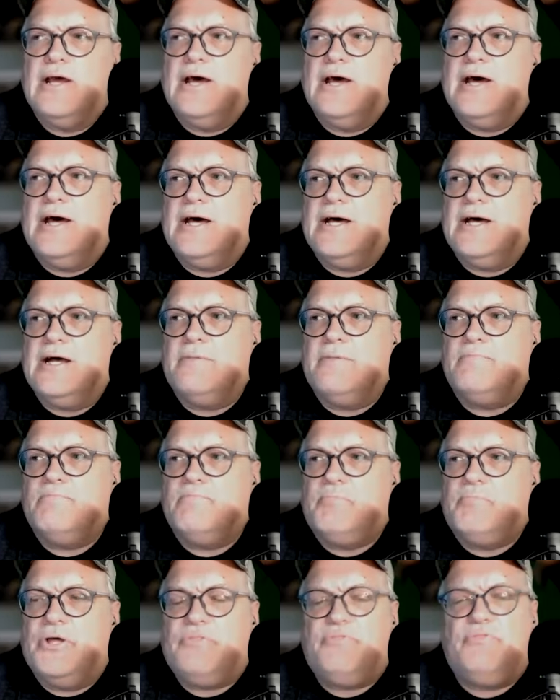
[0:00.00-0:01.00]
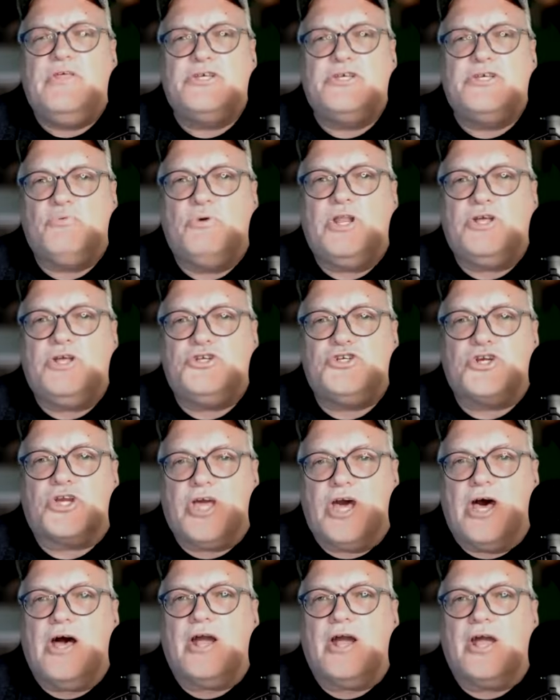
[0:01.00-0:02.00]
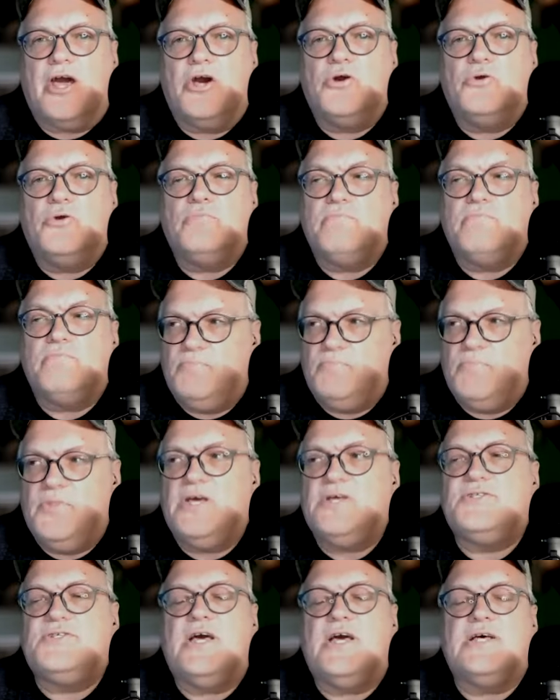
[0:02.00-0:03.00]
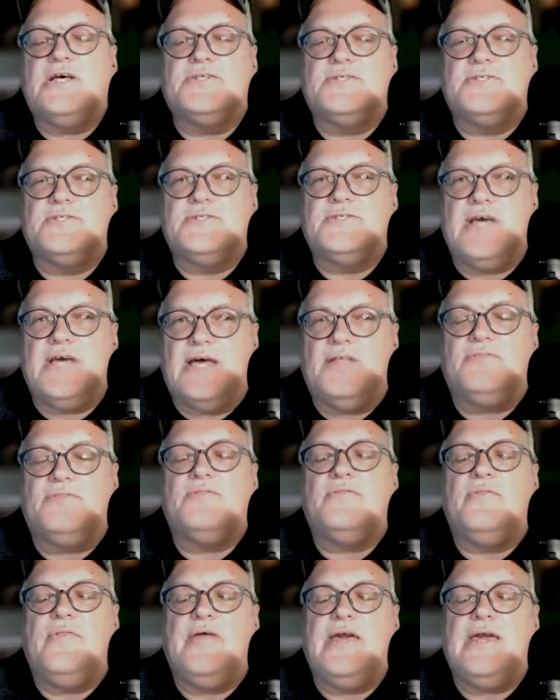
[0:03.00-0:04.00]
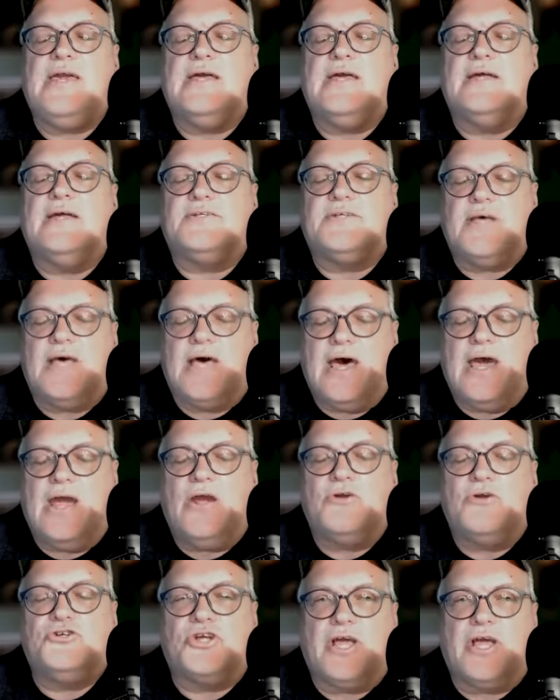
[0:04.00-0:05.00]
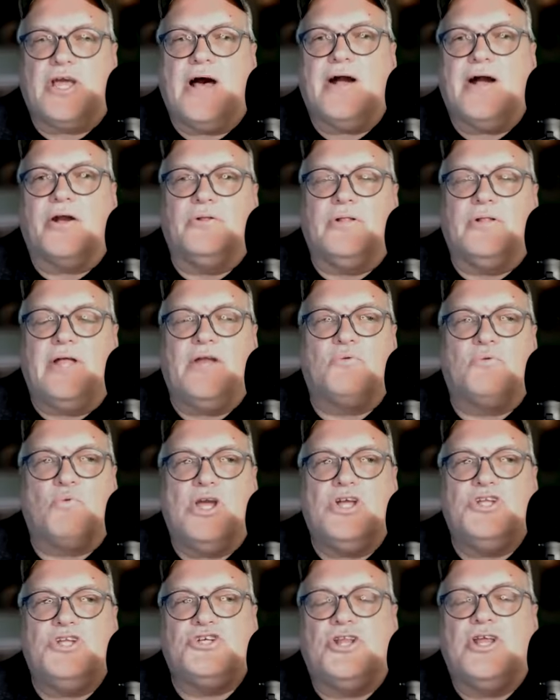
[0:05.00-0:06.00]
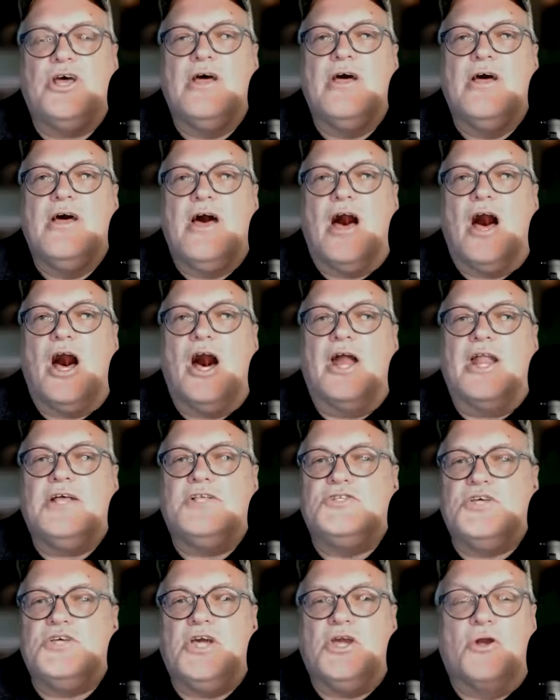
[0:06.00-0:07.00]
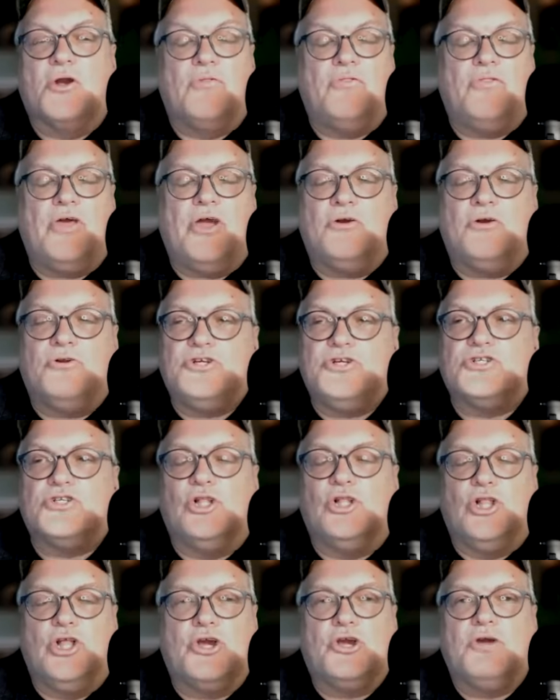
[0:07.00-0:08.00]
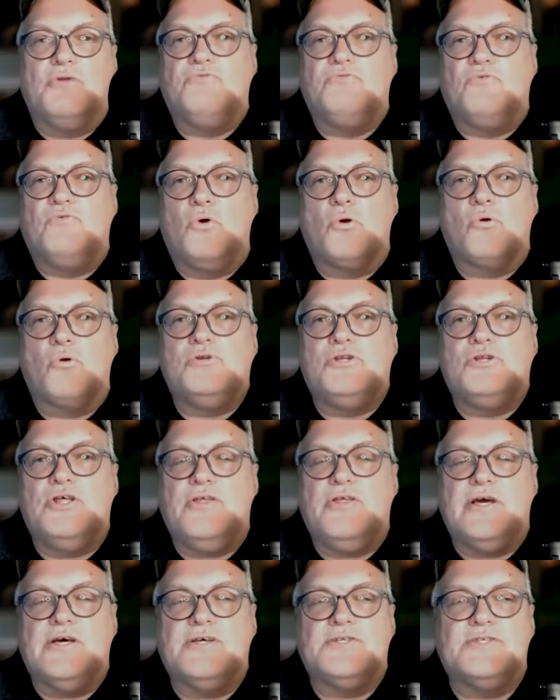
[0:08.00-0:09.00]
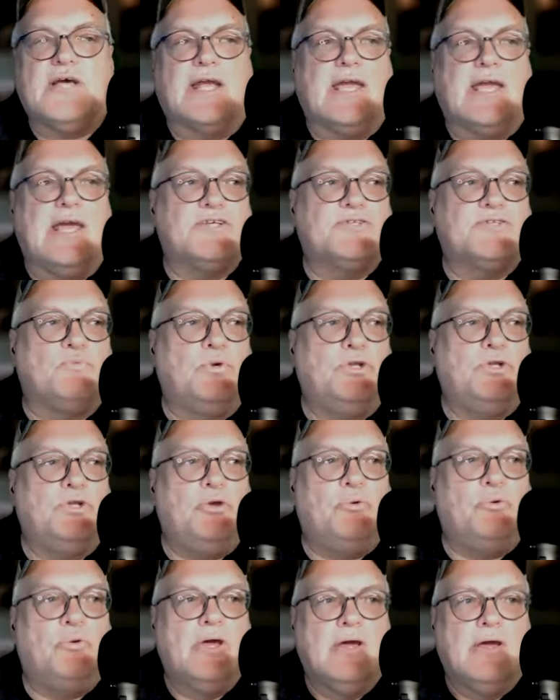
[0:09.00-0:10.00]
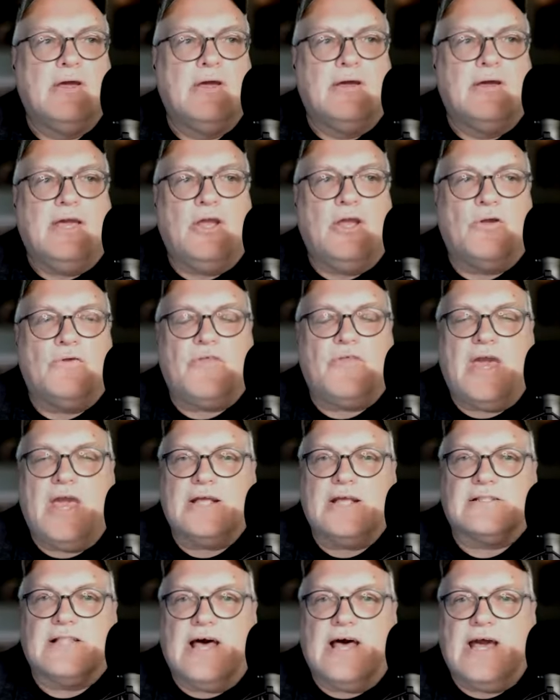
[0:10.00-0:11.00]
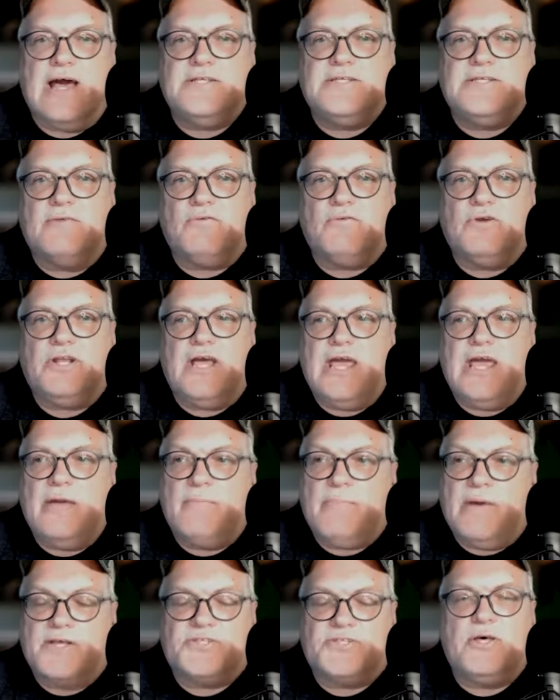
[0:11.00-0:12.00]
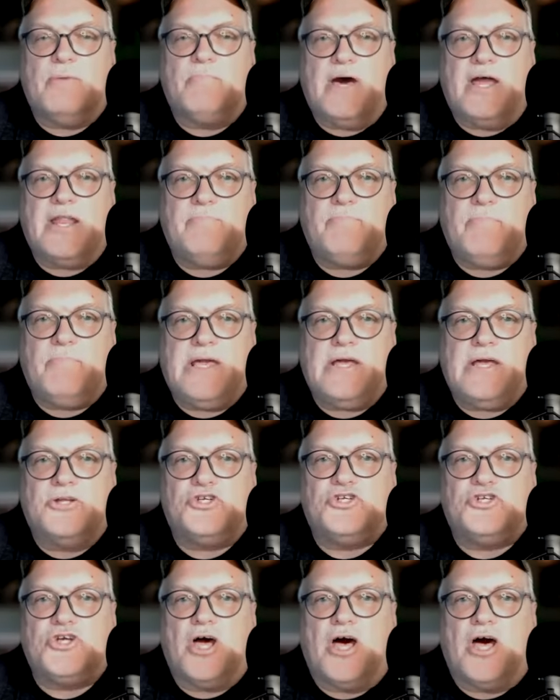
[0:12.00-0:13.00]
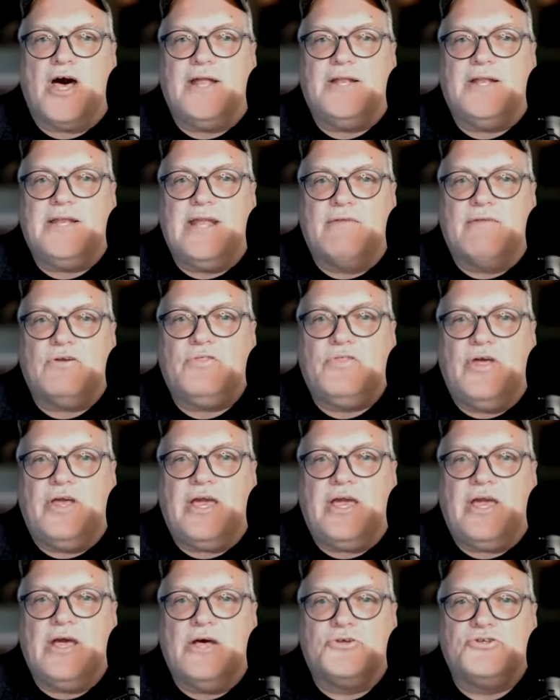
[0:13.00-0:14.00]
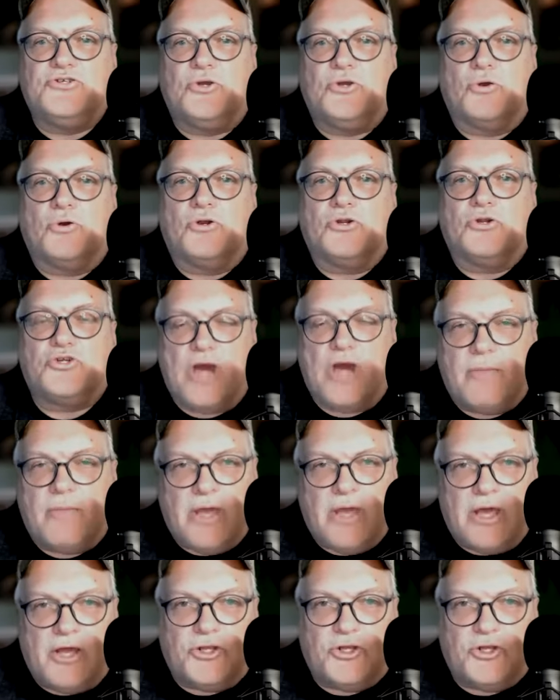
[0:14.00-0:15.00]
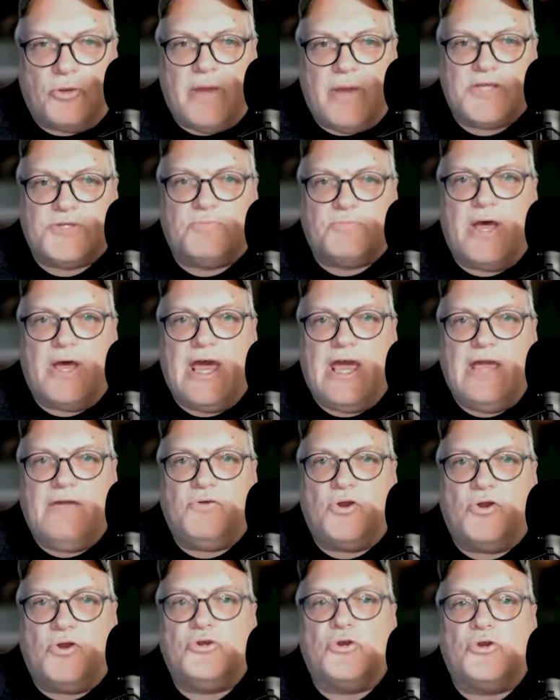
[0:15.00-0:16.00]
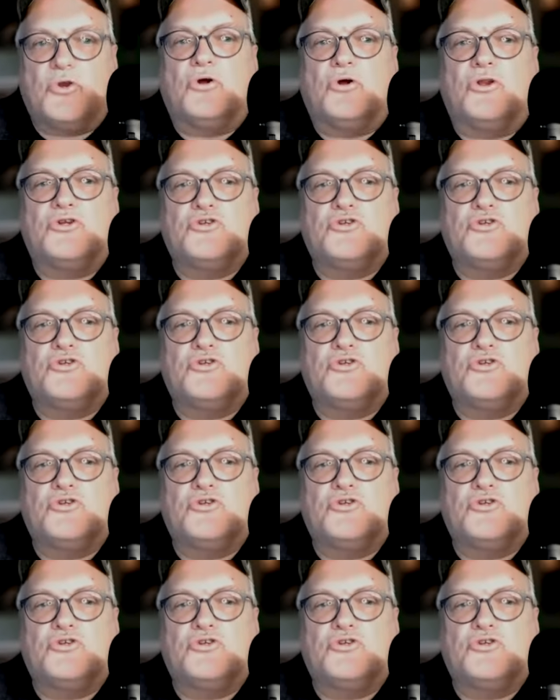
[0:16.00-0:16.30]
Um, but this one in Chicago, this has set the entire Chicagoland region on its ear. They're just looking forward to this. I guess when you hear the headlines every day about somebody being shot and everything else, you're going to try to be on your best behavior and you're going